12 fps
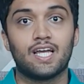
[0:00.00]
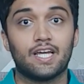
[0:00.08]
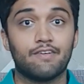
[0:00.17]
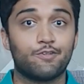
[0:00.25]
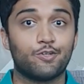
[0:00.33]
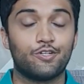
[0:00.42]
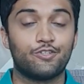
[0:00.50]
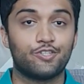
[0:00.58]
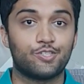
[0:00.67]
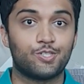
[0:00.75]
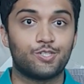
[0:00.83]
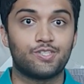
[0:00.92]
If you're
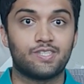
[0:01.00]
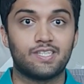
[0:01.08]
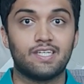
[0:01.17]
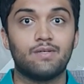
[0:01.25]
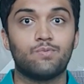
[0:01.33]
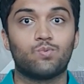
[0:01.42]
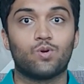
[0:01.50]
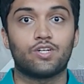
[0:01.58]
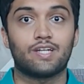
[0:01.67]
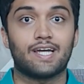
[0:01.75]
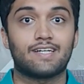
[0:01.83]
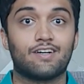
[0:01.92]
interested to see
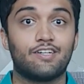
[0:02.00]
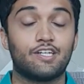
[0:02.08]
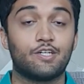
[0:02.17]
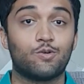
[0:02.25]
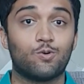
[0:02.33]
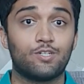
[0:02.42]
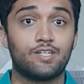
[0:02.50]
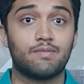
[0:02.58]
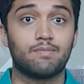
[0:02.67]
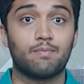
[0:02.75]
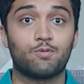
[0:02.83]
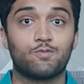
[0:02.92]
what I currently hold in
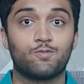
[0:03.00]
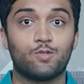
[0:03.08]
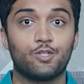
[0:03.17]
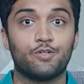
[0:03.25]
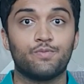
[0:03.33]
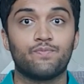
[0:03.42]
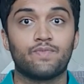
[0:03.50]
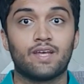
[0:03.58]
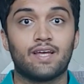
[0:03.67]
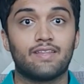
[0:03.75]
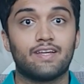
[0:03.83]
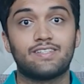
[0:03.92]
my portfolio,
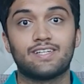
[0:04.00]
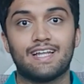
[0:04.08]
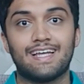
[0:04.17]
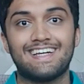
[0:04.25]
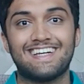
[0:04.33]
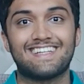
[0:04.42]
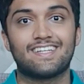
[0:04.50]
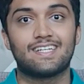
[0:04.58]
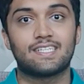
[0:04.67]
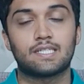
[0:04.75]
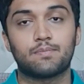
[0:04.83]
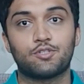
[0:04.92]
there's a link in the
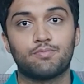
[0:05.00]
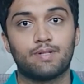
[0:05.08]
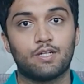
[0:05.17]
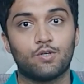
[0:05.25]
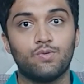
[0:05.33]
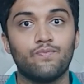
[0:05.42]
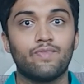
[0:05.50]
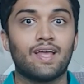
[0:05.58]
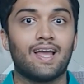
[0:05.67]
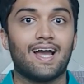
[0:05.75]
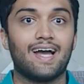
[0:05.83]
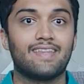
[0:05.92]
description below,
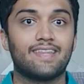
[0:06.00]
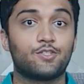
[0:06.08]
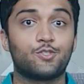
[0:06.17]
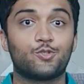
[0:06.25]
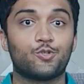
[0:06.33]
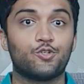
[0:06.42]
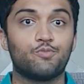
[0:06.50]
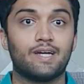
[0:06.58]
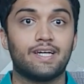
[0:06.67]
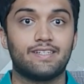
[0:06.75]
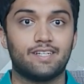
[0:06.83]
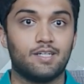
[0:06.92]
and that should show you
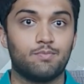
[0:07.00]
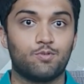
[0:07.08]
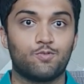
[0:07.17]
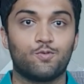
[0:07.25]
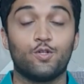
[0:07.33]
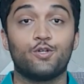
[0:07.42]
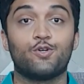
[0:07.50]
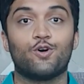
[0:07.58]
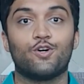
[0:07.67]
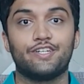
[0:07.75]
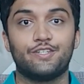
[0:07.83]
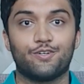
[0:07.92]
my entire portfolio
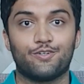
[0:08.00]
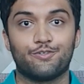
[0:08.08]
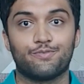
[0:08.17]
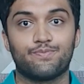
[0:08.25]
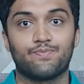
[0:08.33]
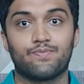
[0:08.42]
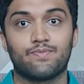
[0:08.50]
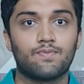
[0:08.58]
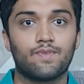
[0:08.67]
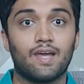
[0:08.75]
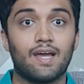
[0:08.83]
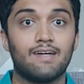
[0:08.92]
on eToro.
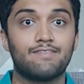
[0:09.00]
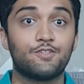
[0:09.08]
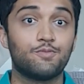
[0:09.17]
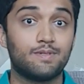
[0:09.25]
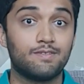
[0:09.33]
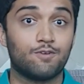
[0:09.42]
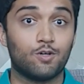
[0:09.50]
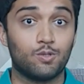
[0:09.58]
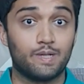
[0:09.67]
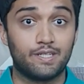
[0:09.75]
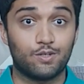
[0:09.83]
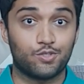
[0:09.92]
Have you been
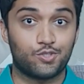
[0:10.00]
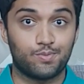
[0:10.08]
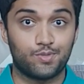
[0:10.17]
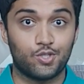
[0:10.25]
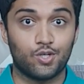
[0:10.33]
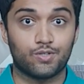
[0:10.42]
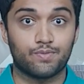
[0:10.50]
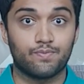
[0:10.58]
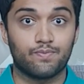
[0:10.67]
following Nordstrom Stock?